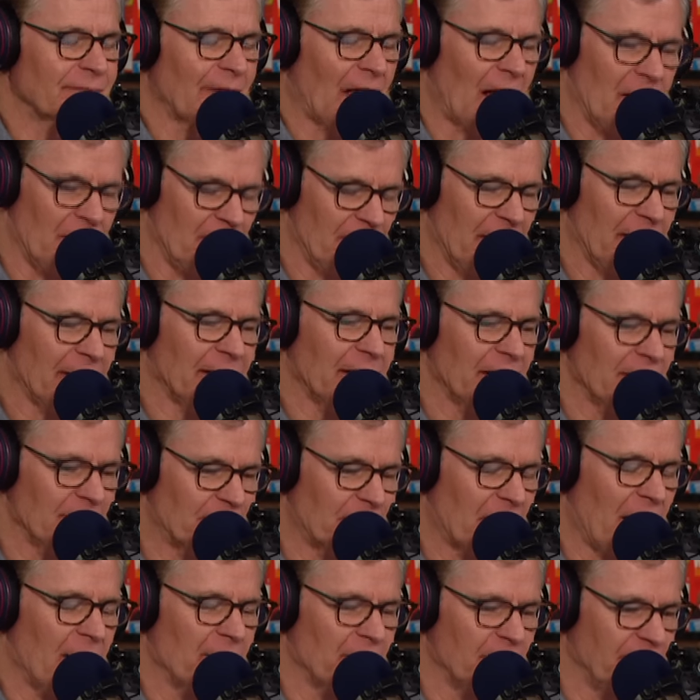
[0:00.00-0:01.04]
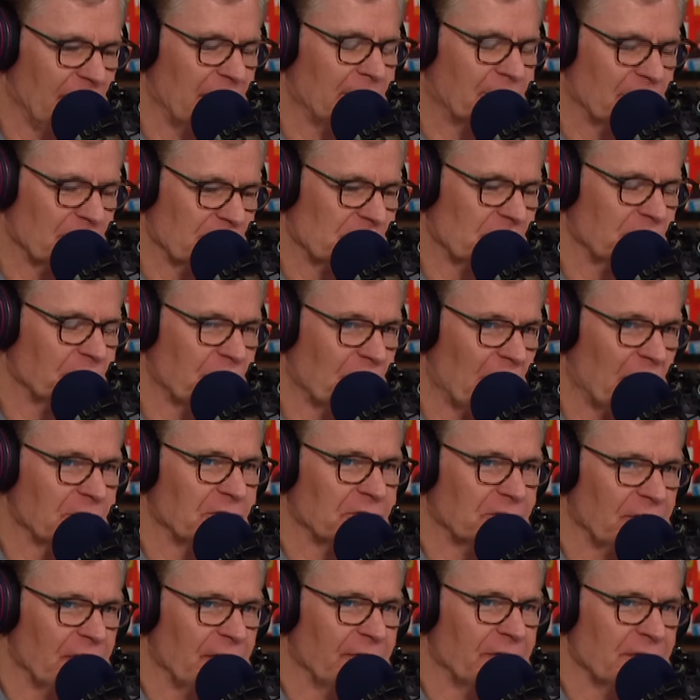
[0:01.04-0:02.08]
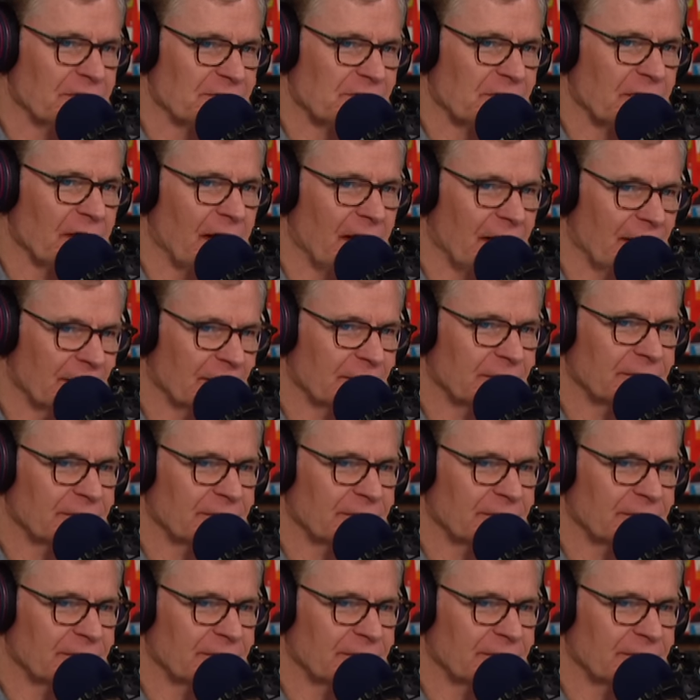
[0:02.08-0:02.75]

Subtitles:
I'll bet he probably put some pressure on this guy.